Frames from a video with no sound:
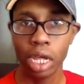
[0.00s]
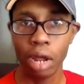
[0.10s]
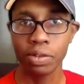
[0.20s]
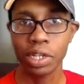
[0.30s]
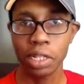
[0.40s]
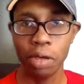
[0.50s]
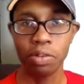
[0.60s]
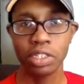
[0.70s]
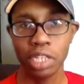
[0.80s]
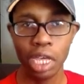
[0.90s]
Every time they
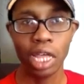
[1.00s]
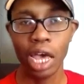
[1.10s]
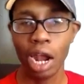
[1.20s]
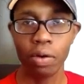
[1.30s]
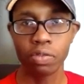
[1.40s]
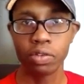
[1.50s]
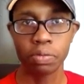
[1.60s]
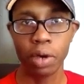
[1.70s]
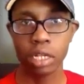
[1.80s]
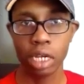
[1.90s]
would say that, I would
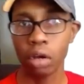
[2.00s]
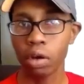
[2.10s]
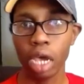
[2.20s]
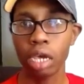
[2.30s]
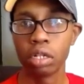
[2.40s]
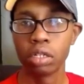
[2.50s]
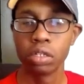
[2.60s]
respond like, okay,